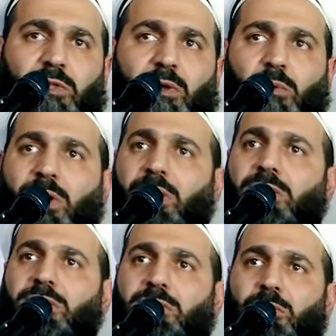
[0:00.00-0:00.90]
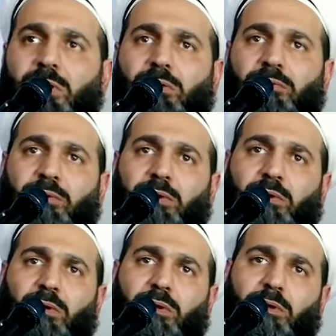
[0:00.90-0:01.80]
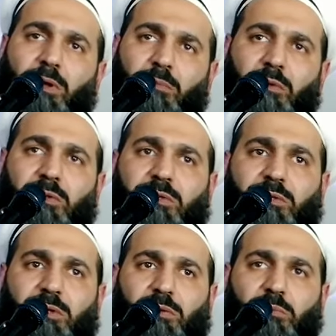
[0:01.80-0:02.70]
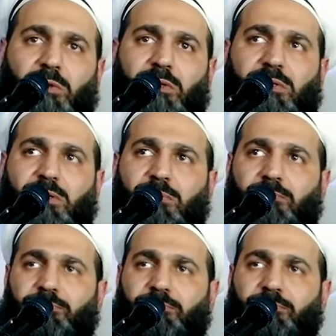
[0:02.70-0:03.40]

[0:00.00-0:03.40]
the way is the way of humbleness and humility.